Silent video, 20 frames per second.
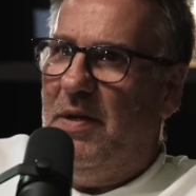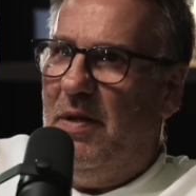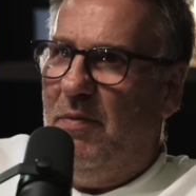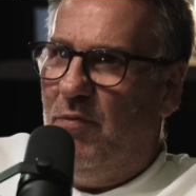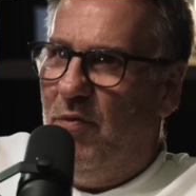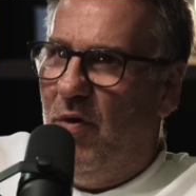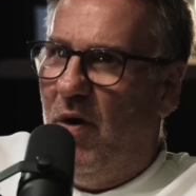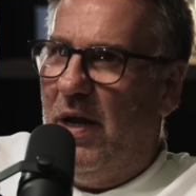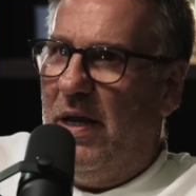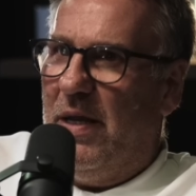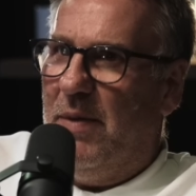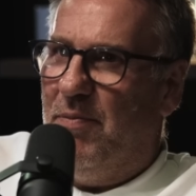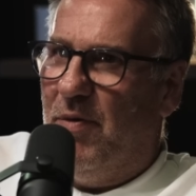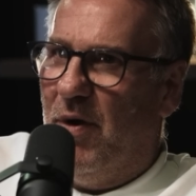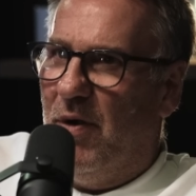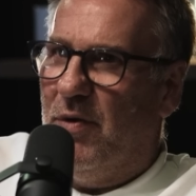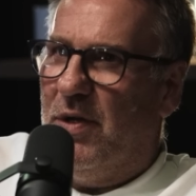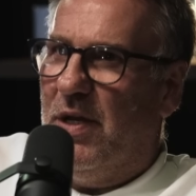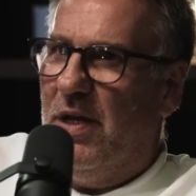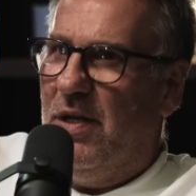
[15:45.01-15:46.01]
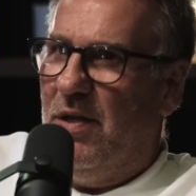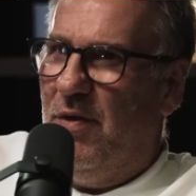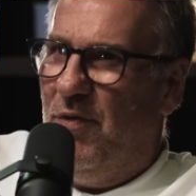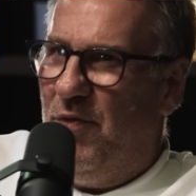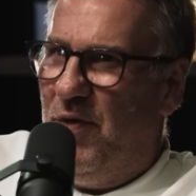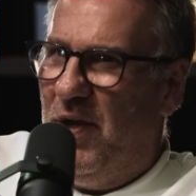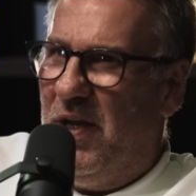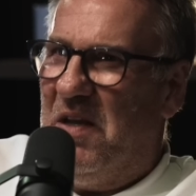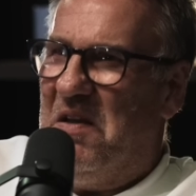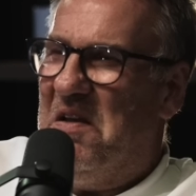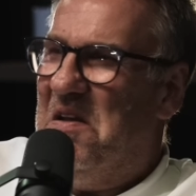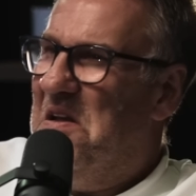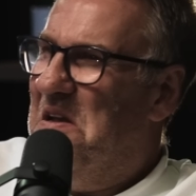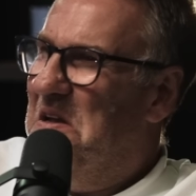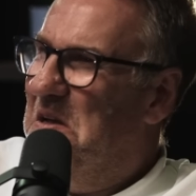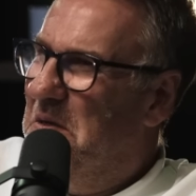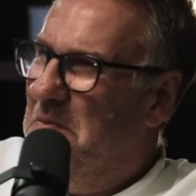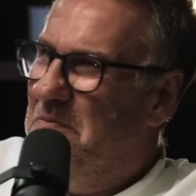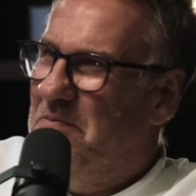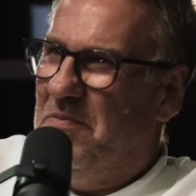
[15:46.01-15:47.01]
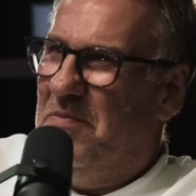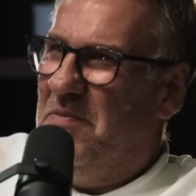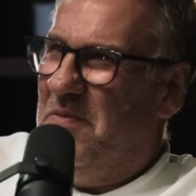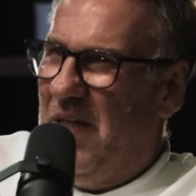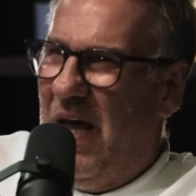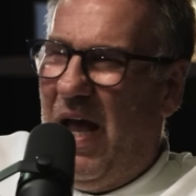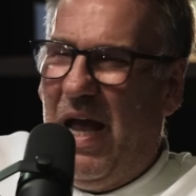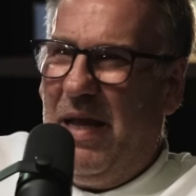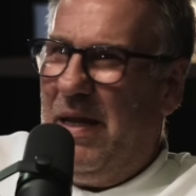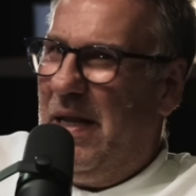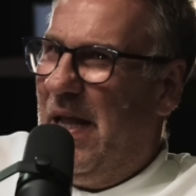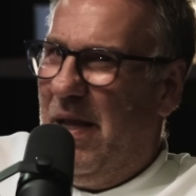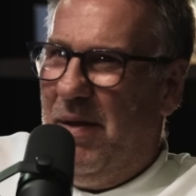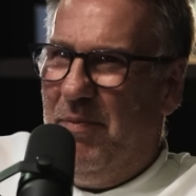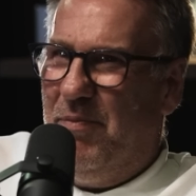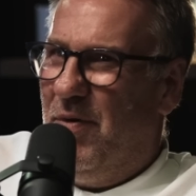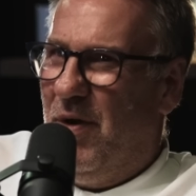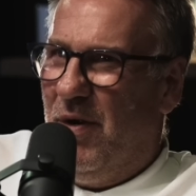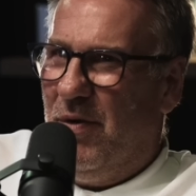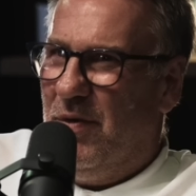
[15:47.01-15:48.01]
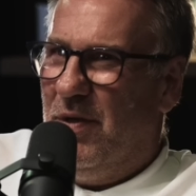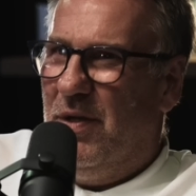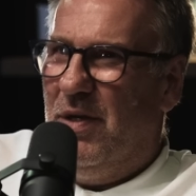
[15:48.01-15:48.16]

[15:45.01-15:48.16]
and then Wright he broke it, and you think that ain't getting broke.